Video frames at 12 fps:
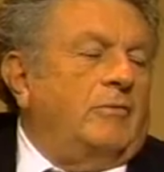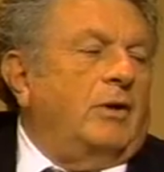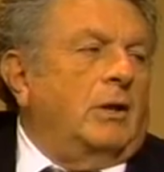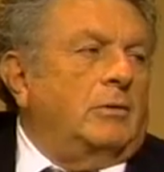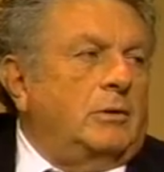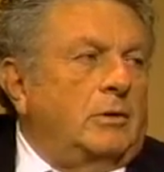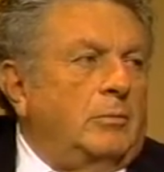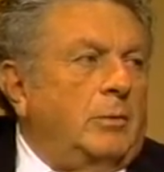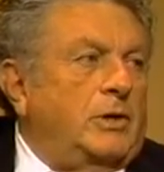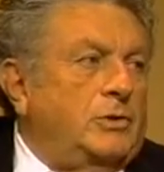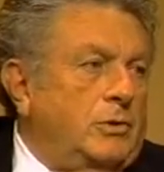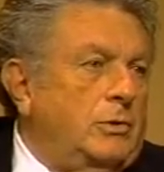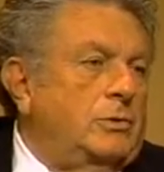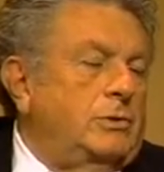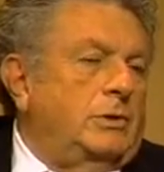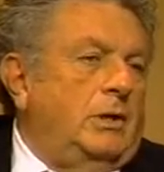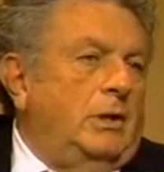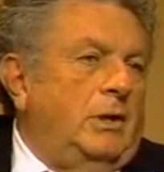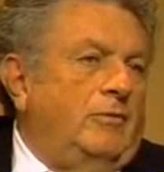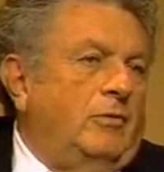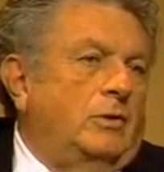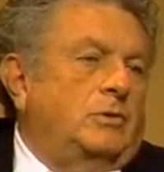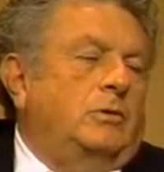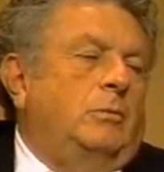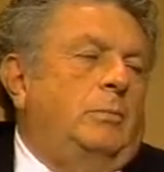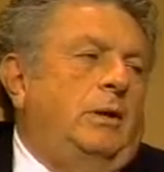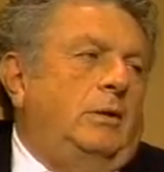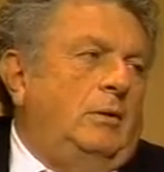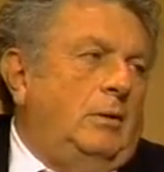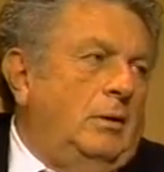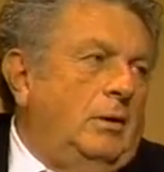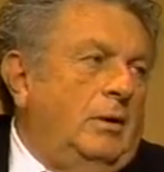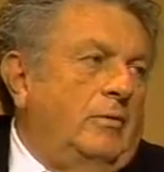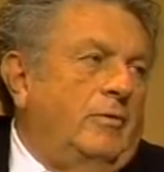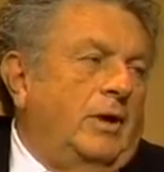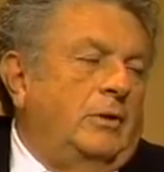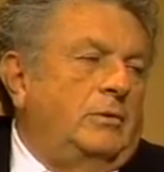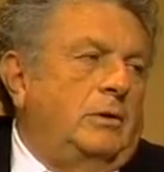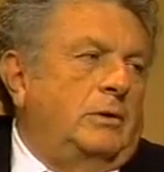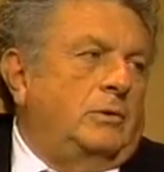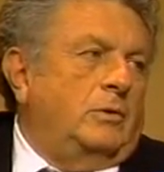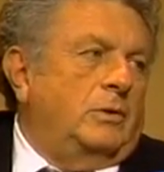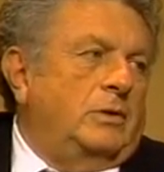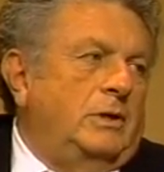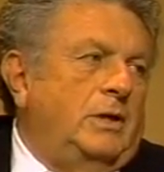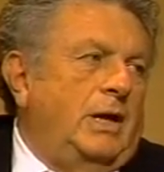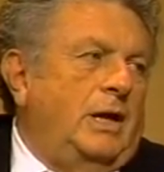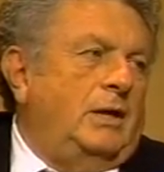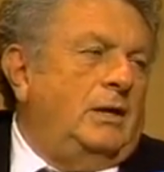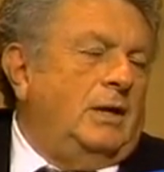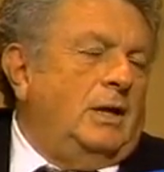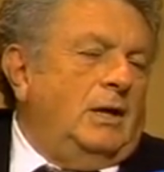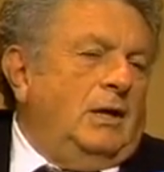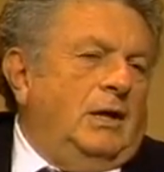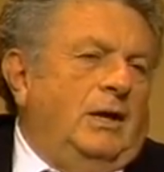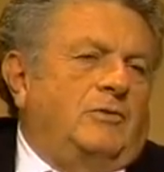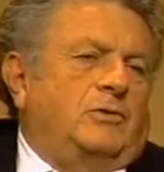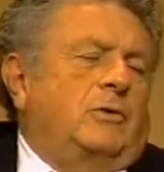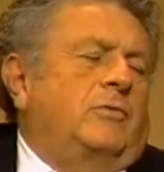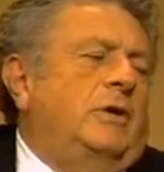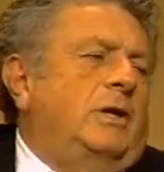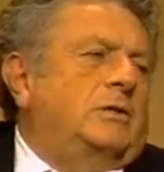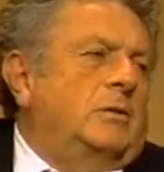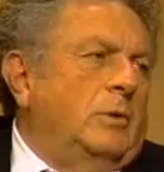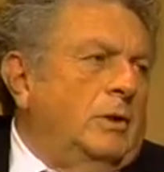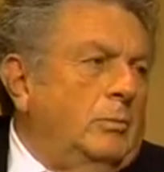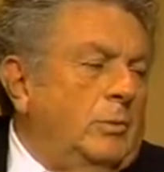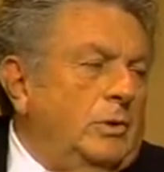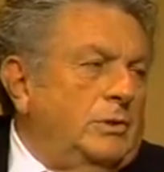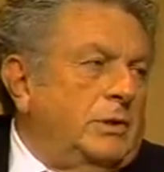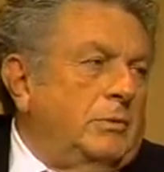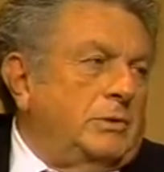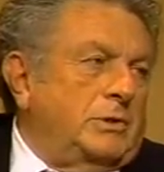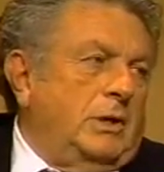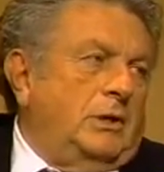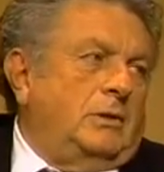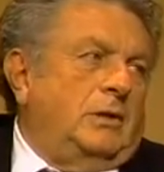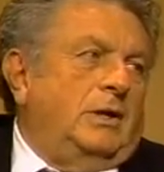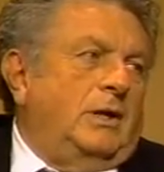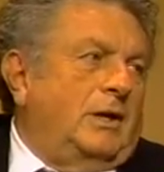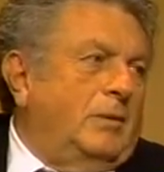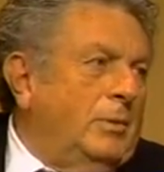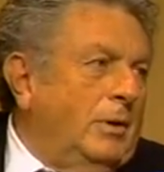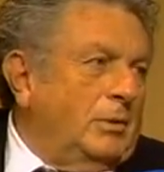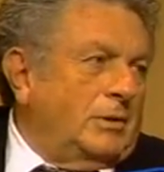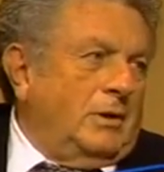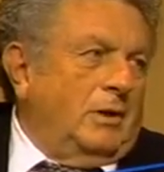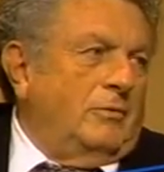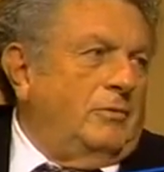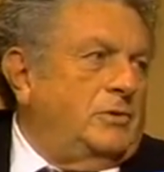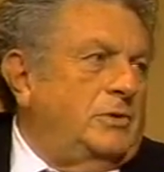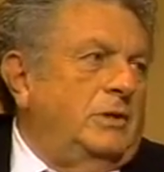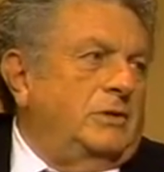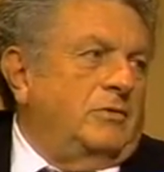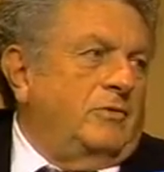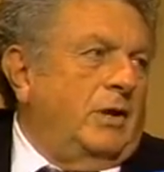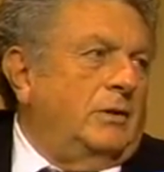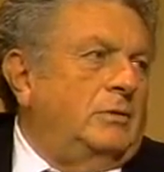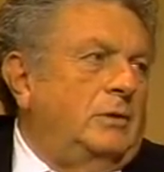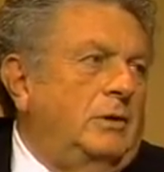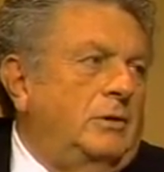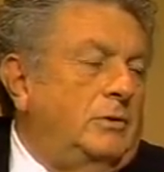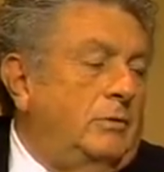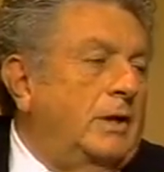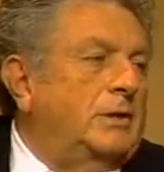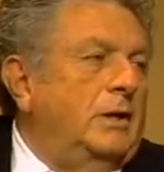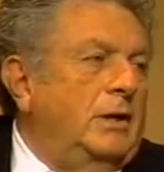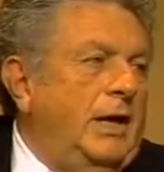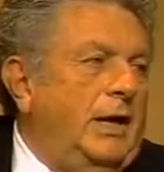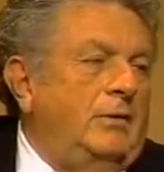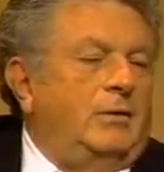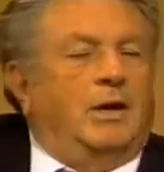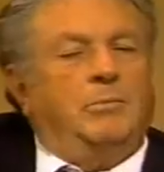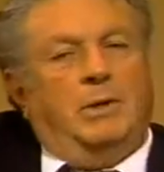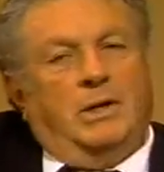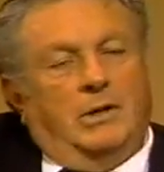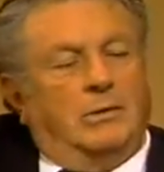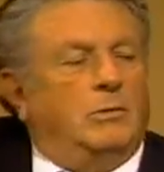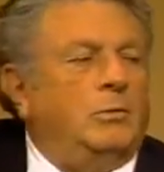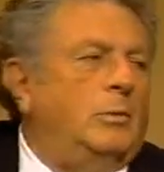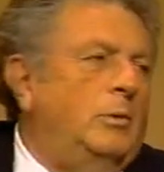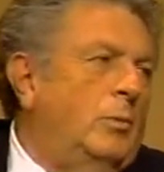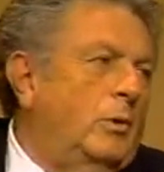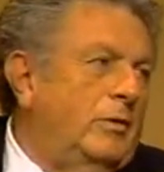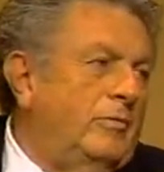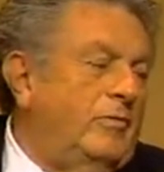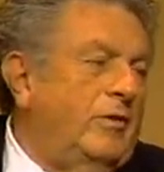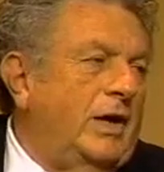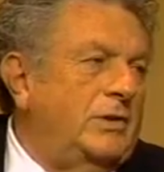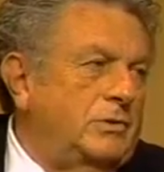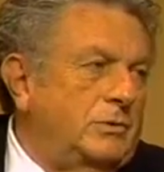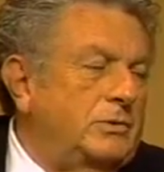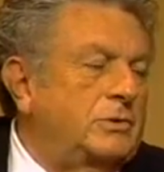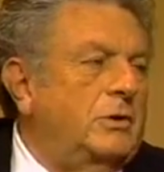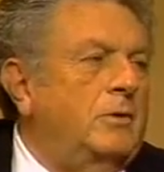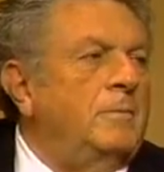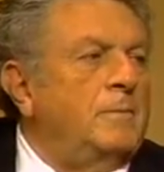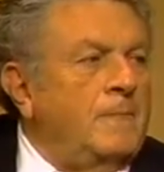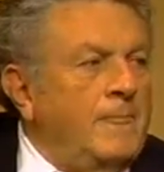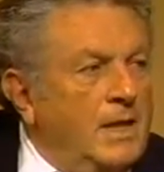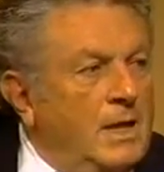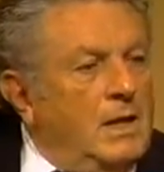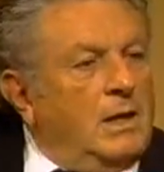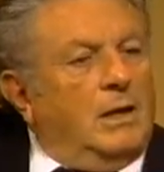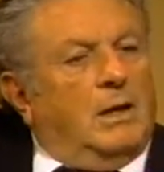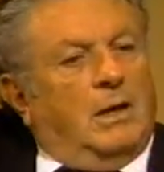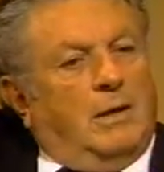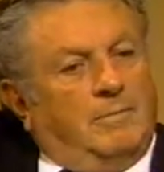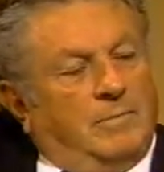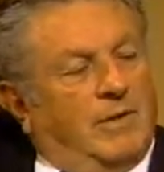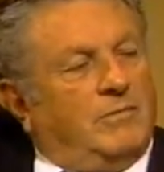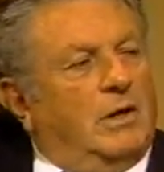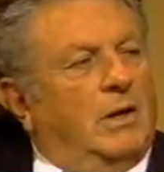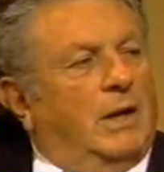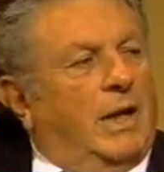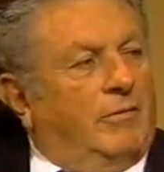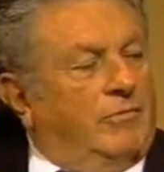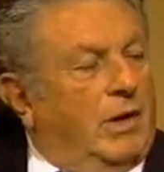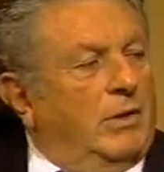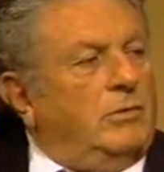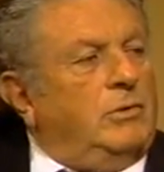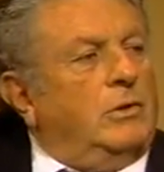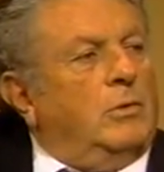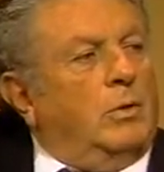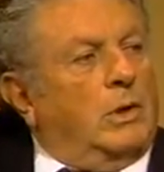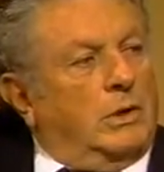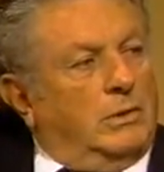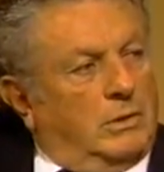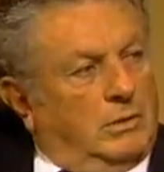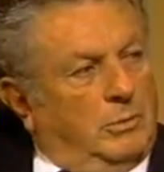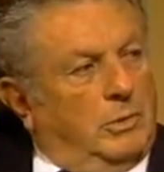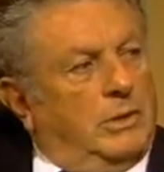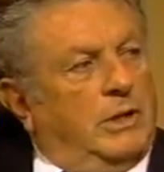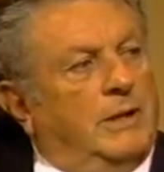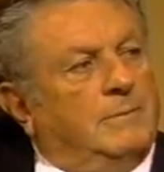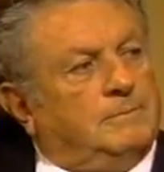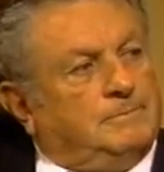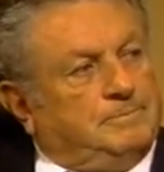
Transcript: I volunteer in my church, and I've also been a volunteer at Dorothy Day, and I've served on some other boards. I was on Connecticut Public Television as a volunteer directing that, and I've been on the Newman Board of Advisors, so I've done a lot of volunteer work in the community.